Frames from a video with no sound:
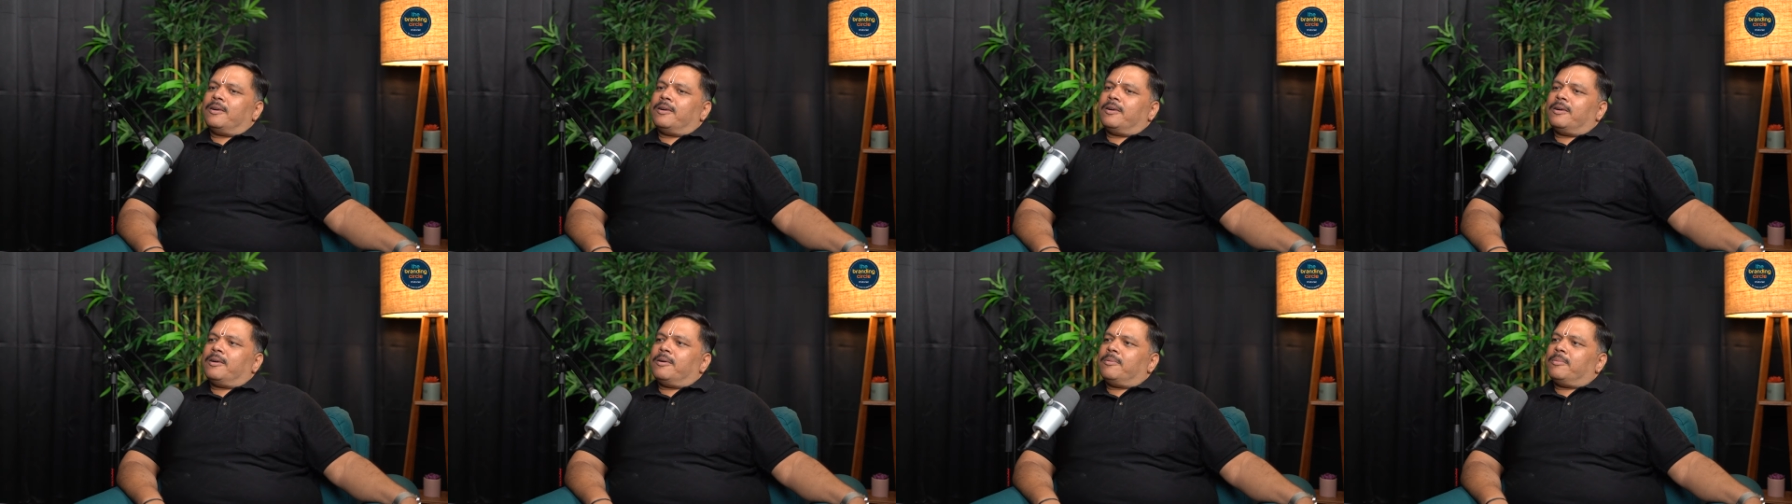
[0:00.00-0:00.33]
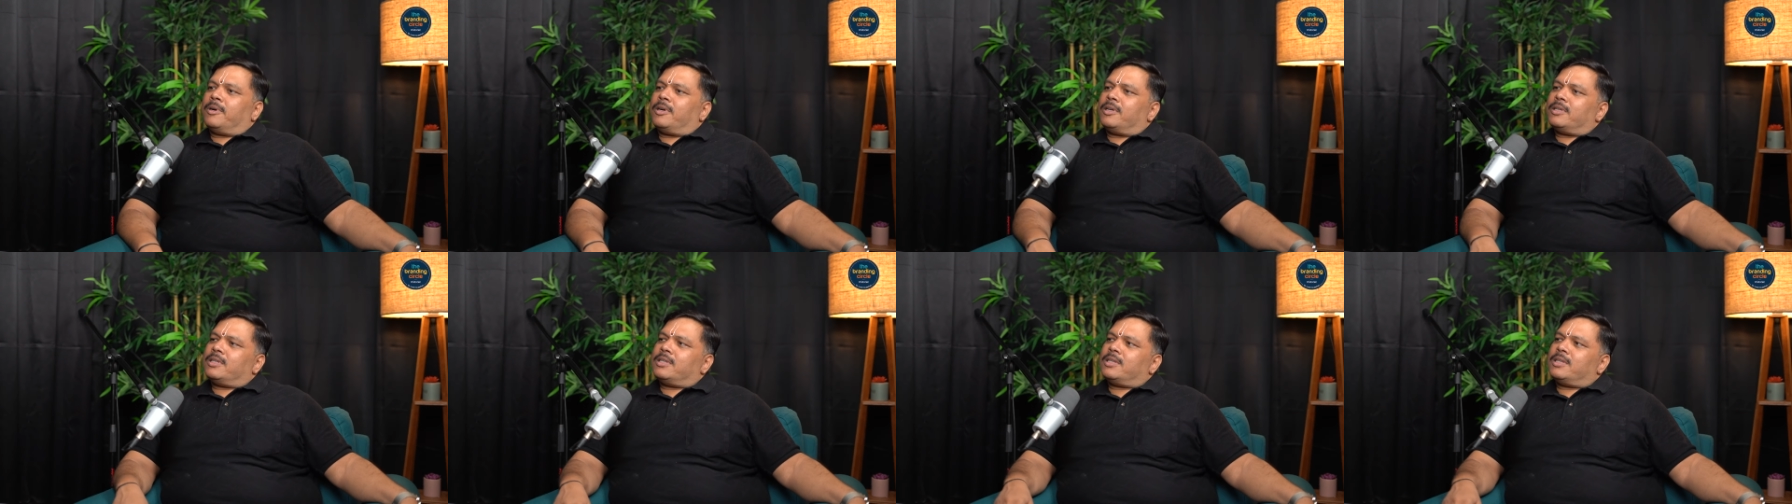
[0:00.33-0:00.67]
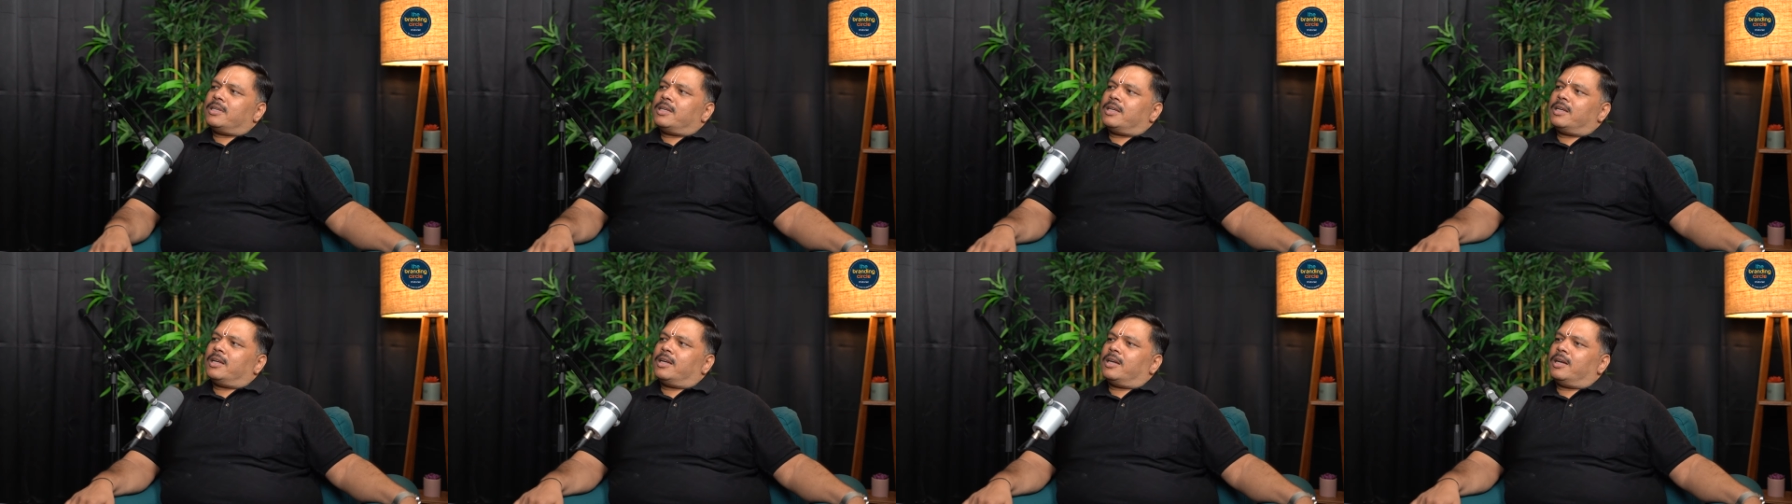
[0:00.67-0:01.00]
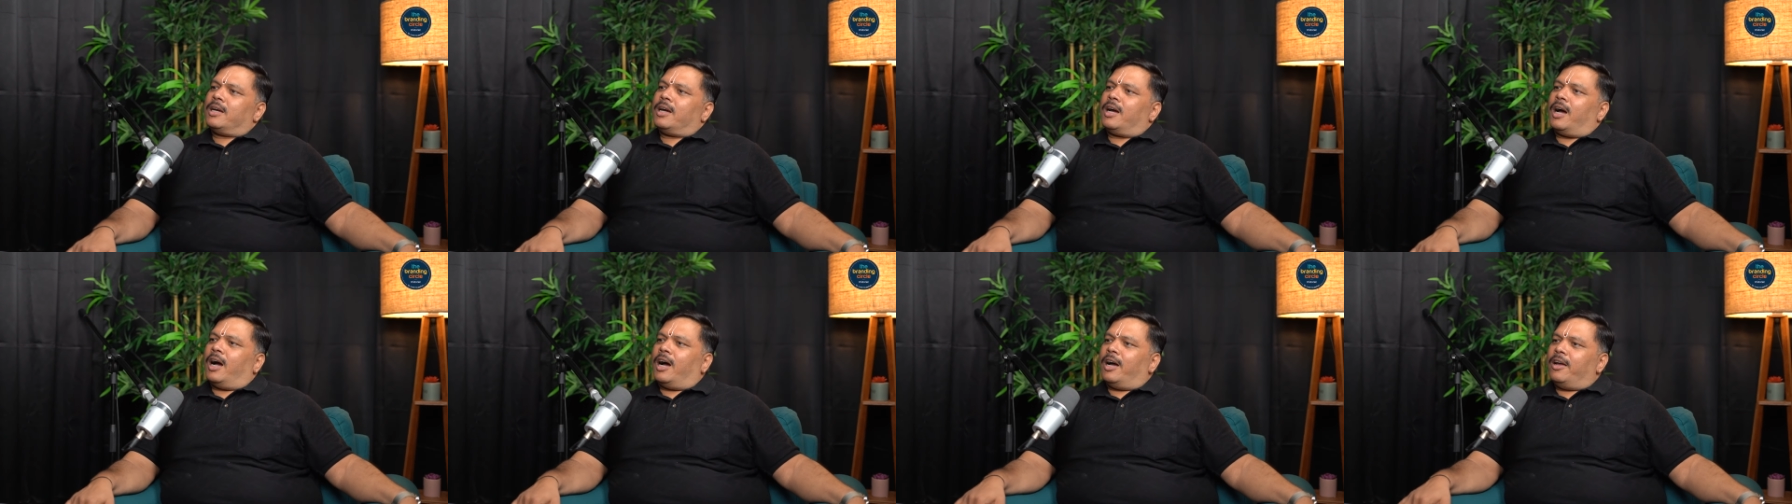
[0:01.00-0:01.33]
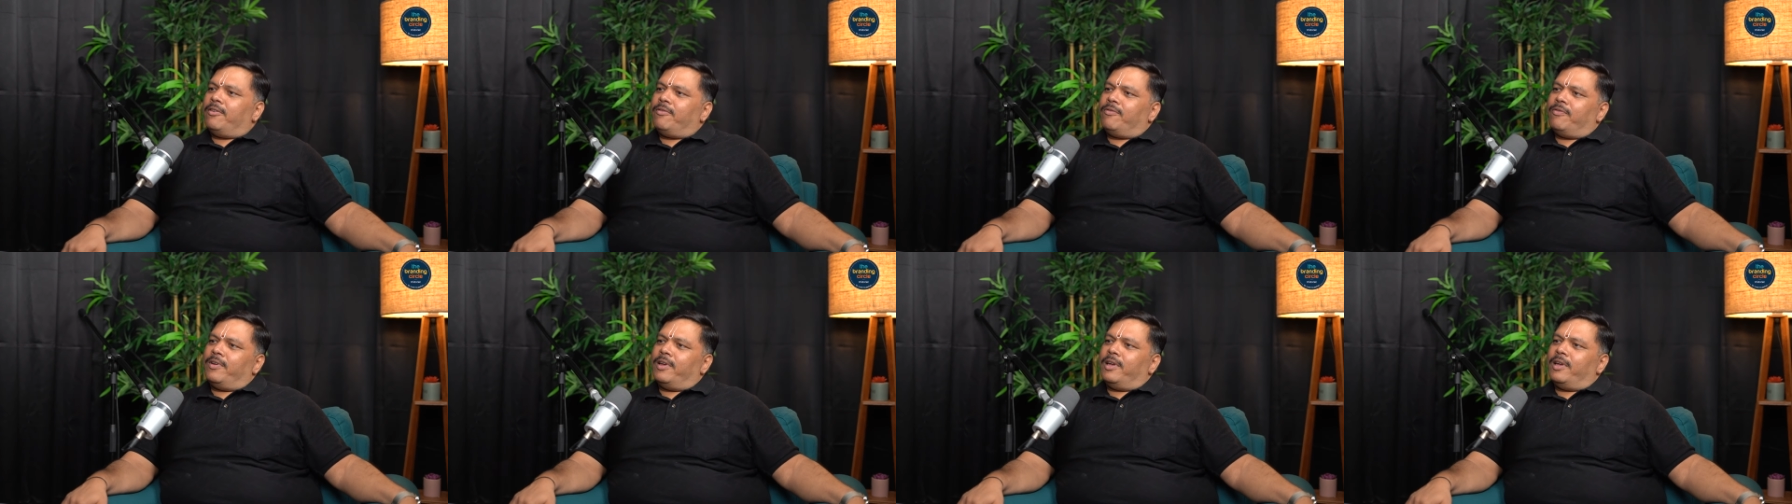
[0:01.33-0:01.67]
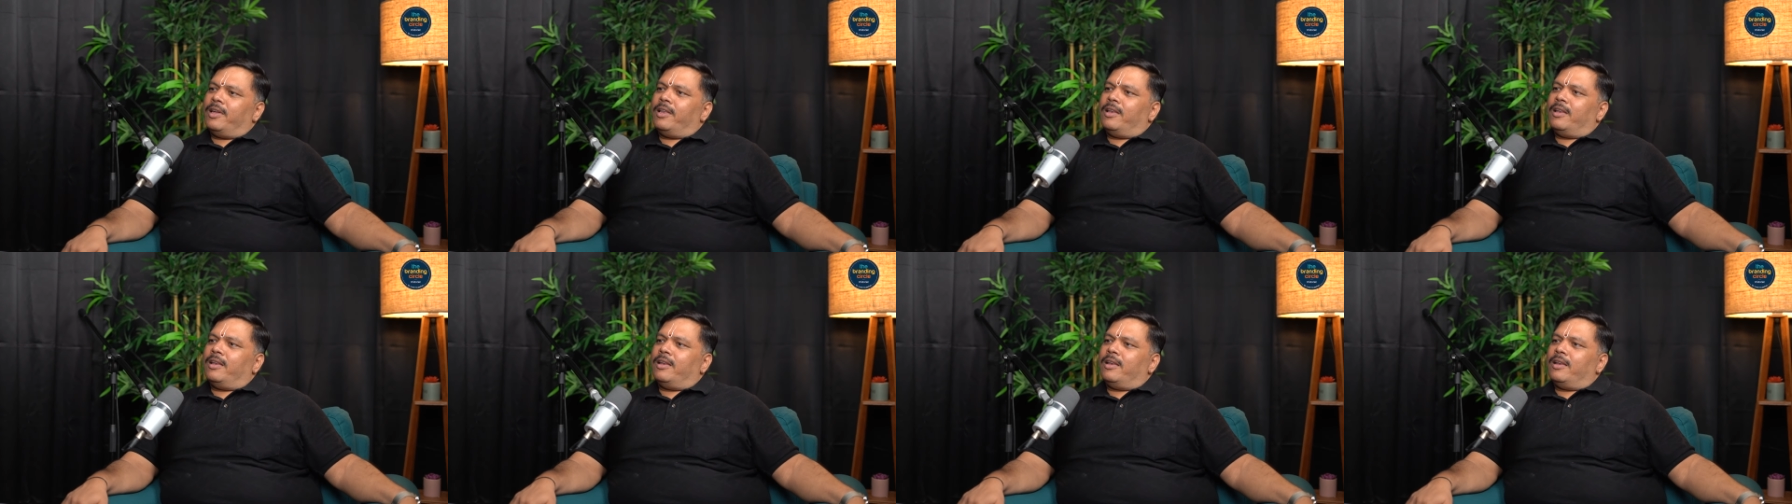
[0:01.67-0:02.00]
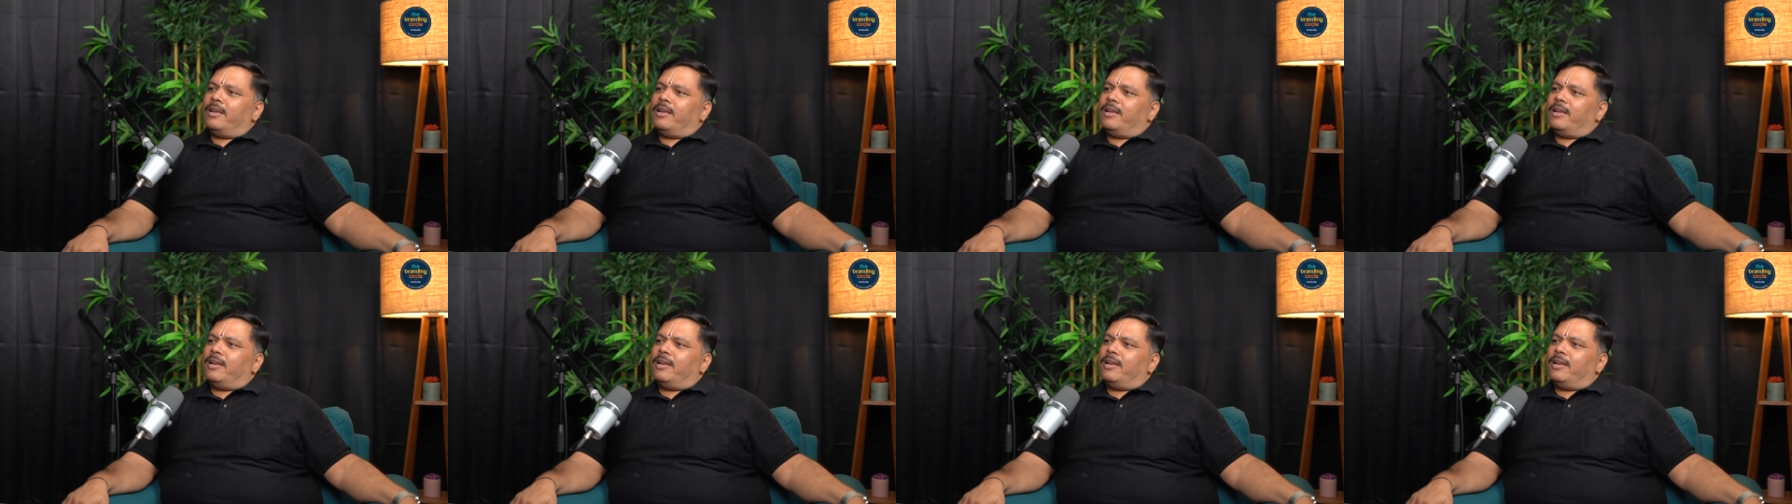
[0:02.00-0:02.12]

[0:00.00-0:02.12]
Because I feel